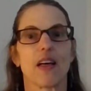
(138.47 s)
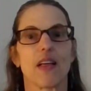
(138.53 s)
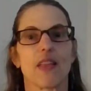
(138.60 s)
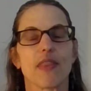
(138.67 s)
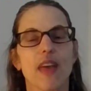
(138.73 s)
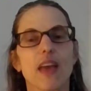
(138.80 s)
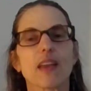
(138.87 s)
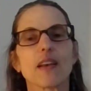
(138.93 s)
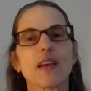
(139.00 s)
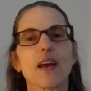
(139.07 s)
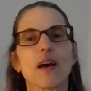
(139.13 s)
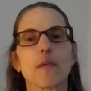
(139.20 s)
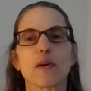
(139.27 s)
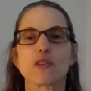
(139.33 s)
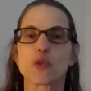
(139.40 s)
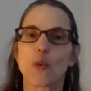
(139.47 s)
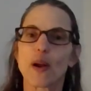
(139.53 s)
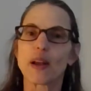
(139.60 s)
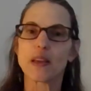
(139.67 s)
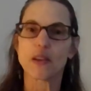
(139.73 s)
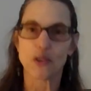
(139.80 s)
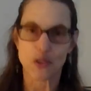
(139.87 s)
Then, about
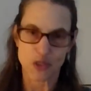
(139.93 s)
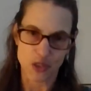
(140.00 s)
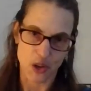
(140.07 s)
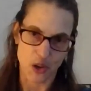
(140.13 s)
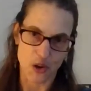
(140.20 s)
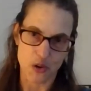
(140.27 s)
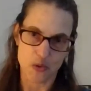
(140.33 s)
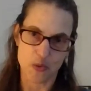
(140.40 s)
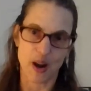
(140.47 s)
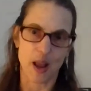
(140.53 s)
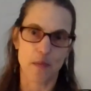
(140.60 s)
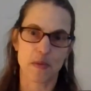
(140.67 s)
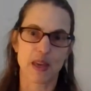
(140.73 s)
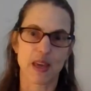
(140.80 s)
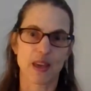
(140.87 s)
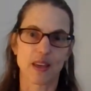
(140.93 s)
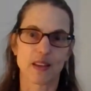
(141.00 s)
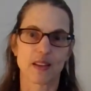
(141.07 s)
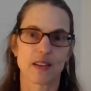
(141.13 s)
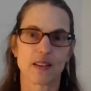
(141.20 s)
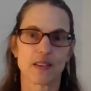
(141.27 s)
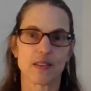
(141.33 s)
20 years ago, when I
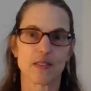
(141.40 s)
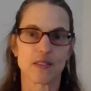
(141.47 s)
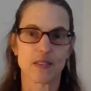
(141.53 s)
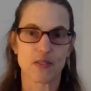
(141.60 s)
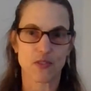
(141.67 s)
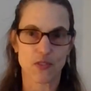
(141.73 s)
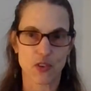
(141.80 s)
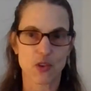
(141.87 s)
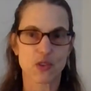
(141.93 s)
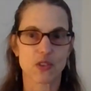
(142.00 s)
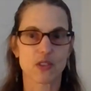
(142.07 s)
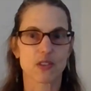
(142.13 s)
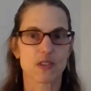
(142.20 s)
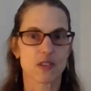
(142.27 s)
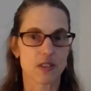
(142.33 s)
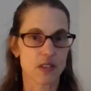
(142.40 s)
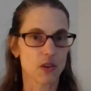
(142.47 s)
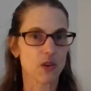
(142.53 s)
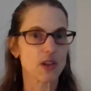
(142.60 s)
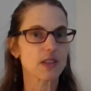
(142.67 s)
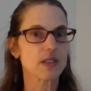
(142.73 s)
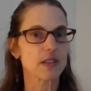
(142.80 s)
began first to
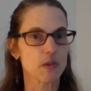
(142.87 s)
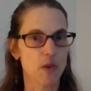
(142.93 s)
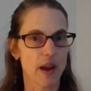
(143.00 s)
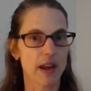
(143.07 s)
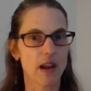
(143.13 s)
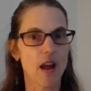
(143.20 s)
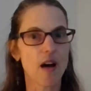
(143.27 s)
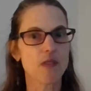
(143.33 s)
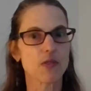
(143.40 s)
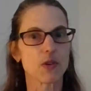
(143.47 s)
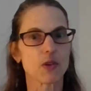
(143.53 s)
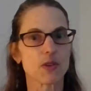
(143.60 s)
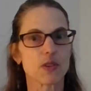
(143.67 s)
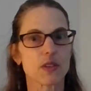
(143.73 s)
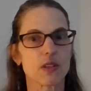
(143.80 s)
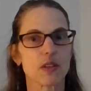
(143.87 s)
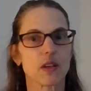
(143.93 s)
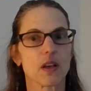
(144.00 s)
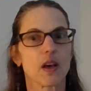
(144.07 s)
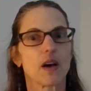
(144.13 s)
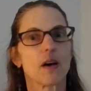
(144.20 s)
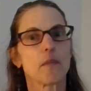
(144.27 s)
seriously write novels,
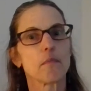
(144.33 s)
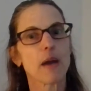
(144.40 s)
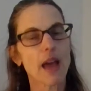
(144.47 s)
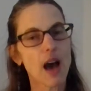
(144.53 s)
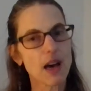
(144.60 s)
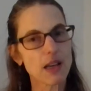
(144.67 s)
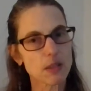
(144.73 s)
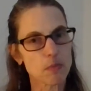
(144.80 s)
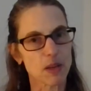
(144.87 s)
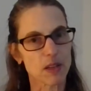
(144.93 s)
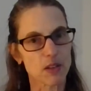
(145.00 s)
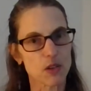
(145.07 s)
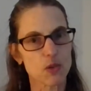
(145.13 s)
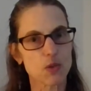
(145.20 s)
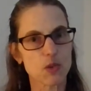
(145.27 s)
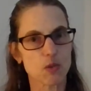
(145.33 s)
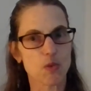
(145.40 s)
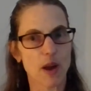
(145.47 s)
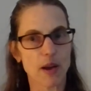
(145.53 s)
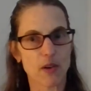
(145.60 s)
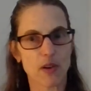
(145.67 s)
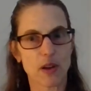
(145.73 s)
my husband, who's a
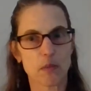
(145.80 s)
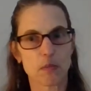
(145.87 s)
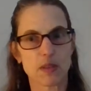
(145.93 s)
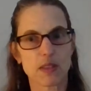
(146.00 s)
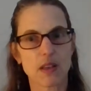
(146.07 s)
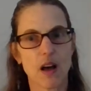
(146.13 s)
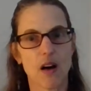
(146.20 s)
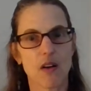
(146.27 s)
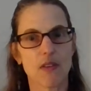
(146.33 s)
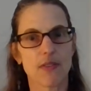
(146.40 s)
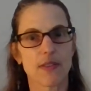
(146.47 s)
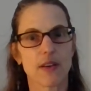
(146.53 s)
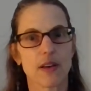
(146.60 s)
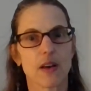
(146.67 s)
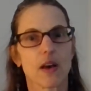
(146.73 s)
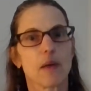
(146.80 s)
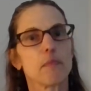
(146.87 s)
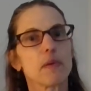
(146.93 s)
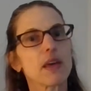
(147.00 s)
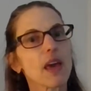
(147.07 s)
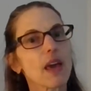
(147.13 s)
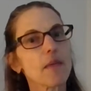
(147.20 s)
writer himself,
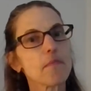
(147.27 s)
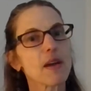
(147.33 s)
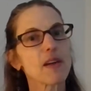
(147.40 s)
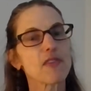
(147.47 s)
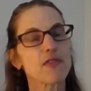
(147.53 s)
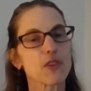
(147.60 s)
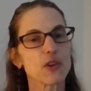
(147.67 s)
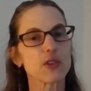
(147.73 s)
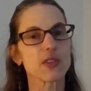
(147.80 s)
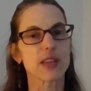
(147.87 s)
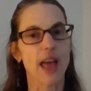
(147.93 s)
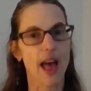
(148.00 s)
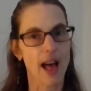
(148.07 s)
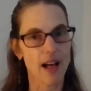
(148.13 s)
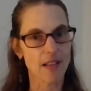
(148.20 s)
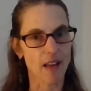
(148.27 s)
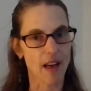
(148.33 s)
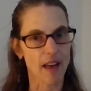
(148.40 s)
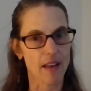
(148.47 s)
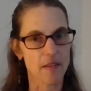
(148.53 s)
became my first ally.